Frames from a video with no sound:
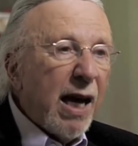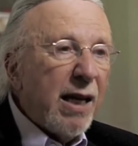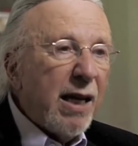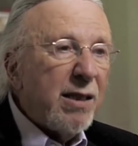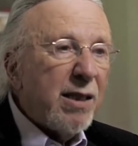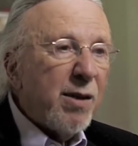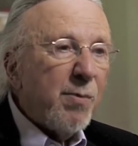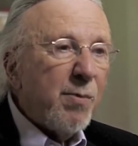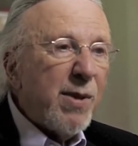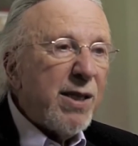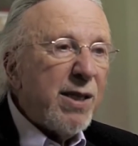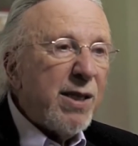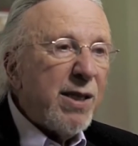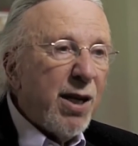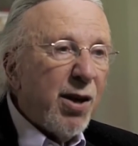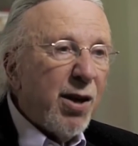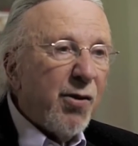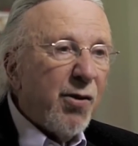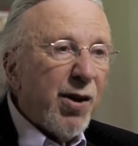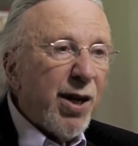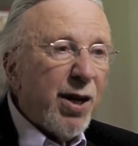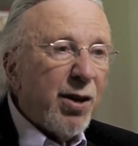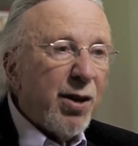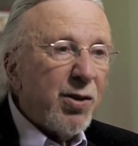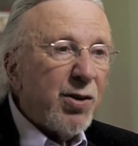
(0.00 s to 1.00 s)
kinds of
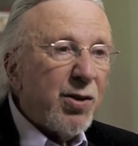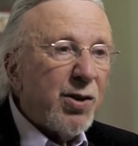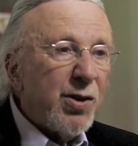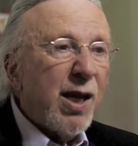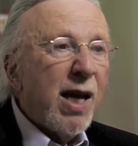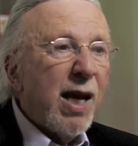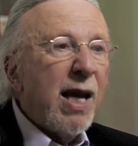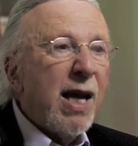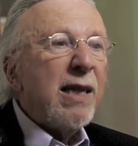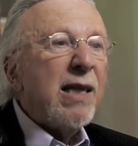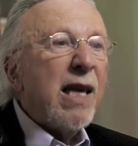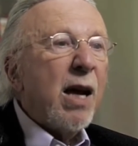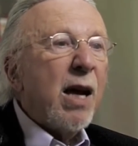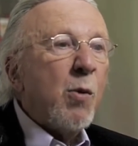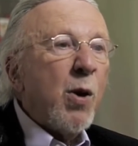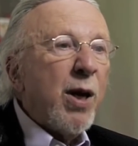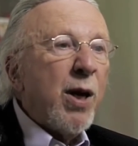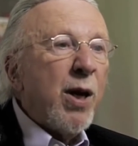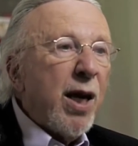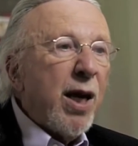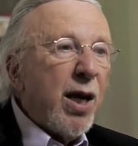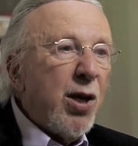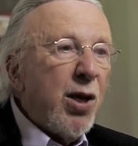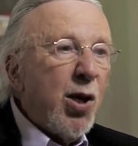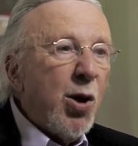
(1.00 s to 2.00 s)
materials that
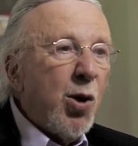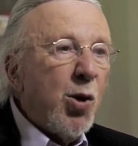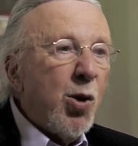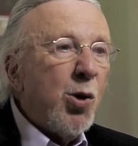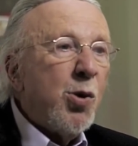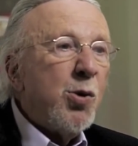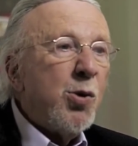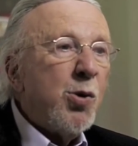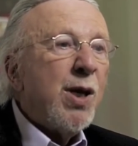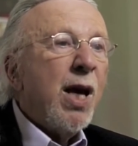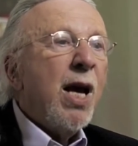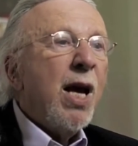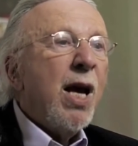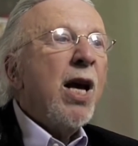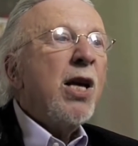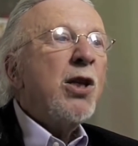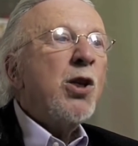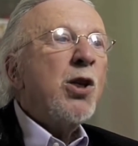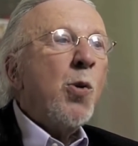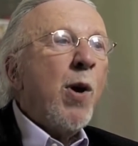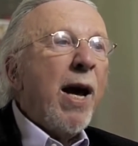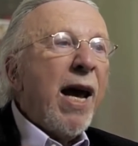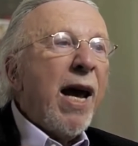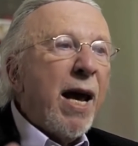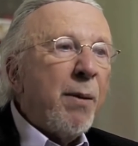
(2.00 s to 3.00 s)
we could use
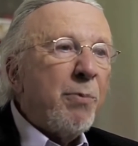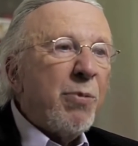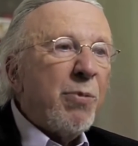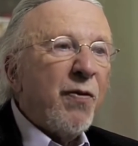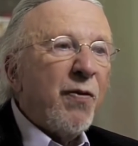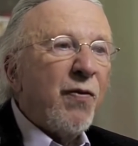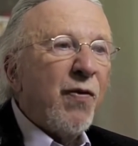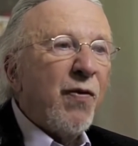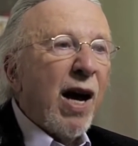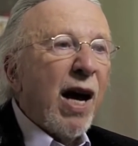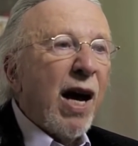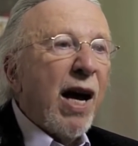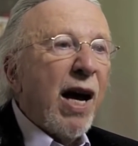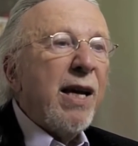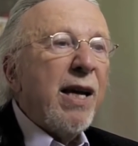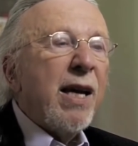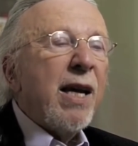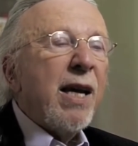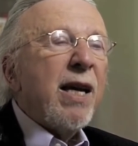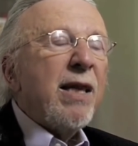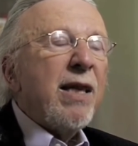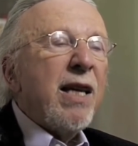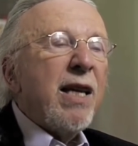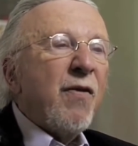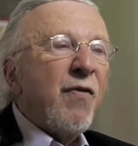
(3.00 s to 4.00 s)
to amplify
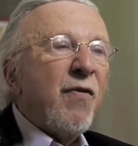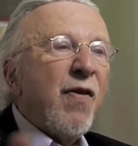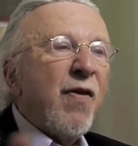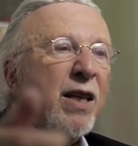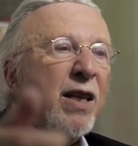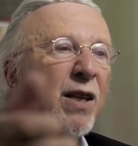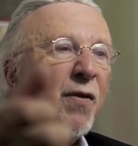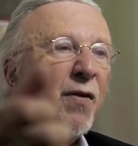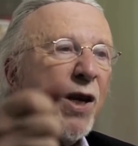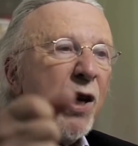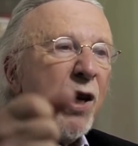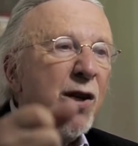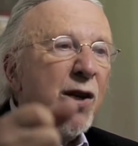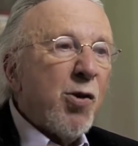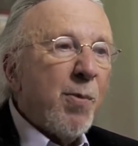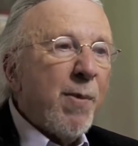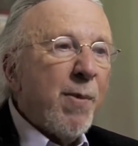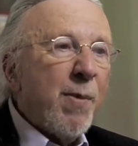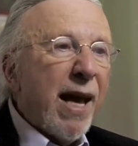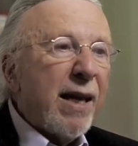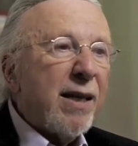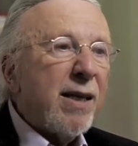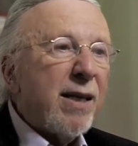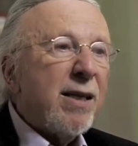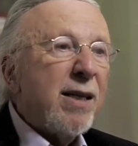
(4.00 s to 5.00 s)
the effect of
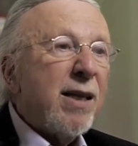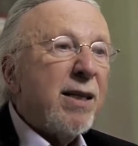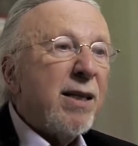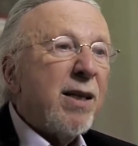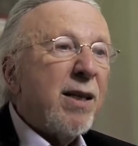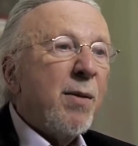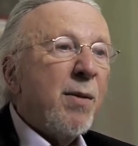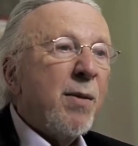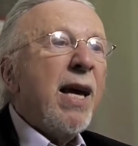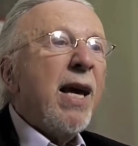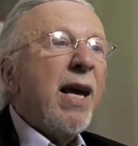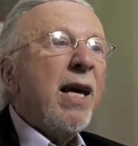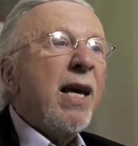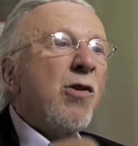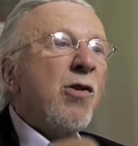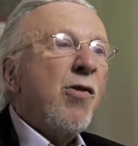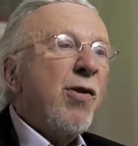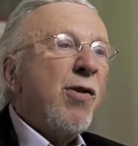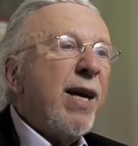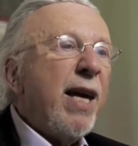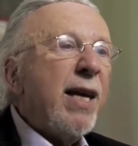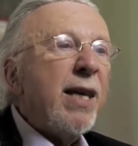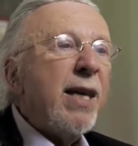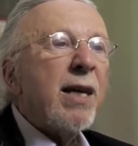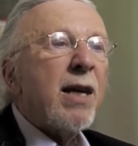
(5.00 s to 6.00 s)
electromagnetism in
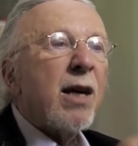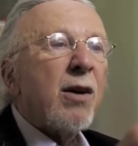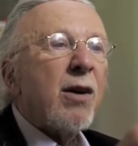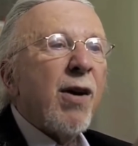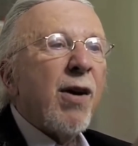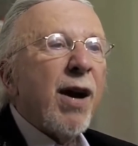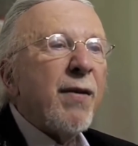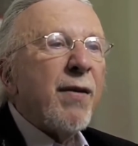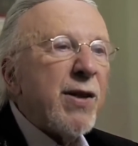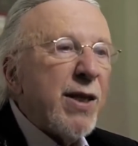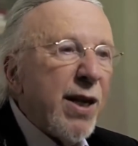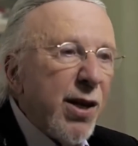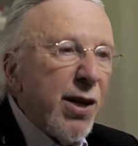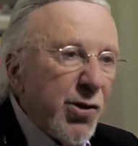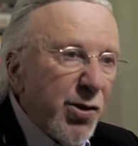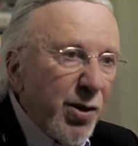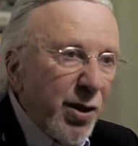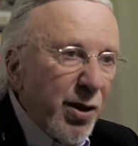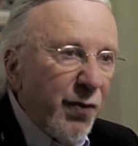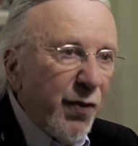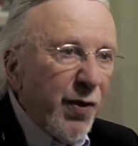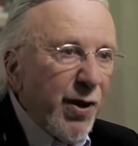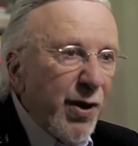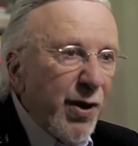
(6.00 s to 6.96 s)
creating a gravitational